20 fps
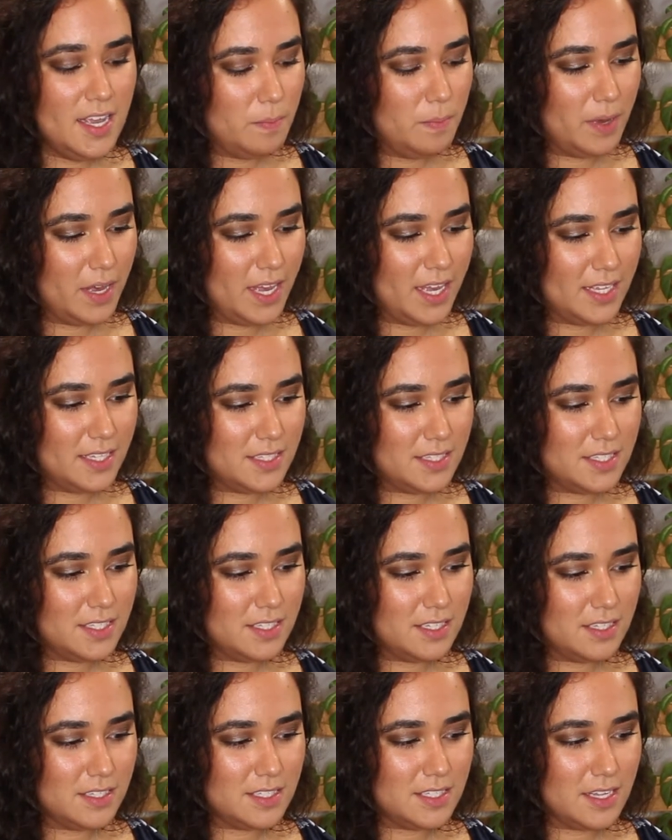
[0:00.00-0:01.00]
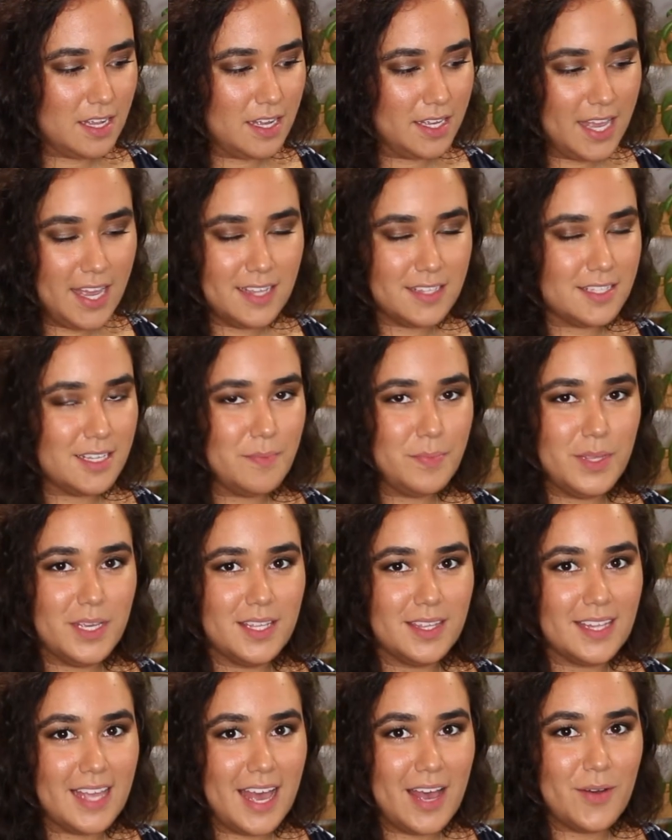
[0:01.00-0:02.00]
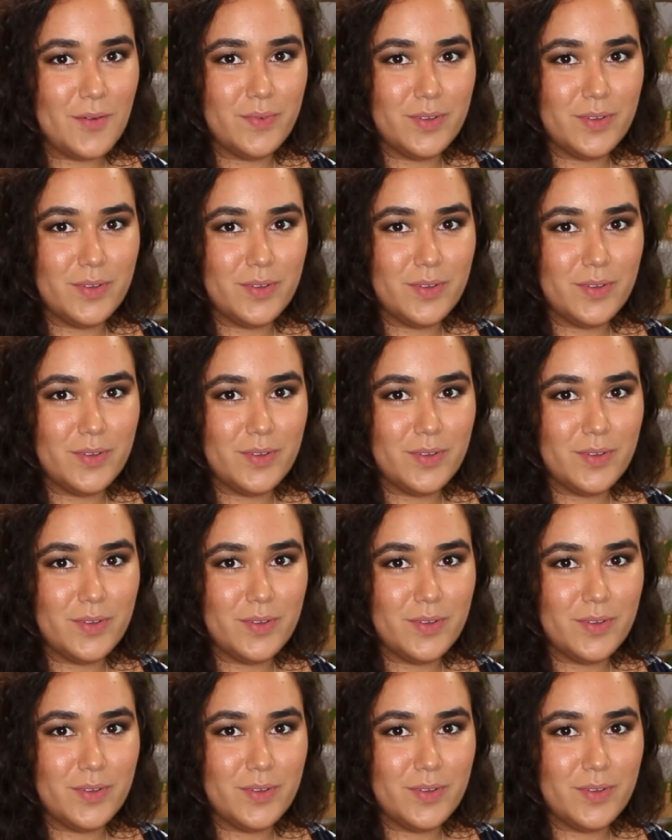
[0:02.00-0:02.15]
But again, something that